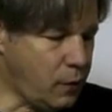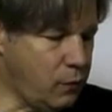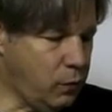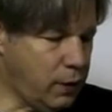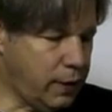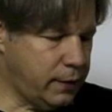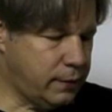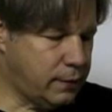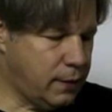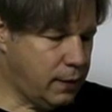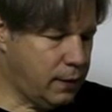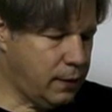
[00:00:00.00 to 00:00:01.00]
what I
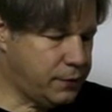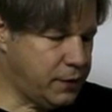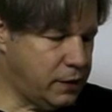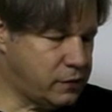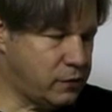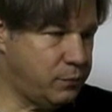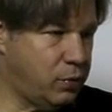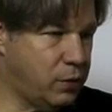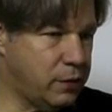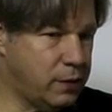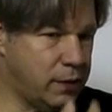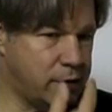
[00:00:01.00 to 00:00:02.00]
think is
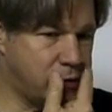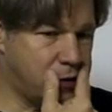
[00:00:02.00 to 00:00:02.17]
important is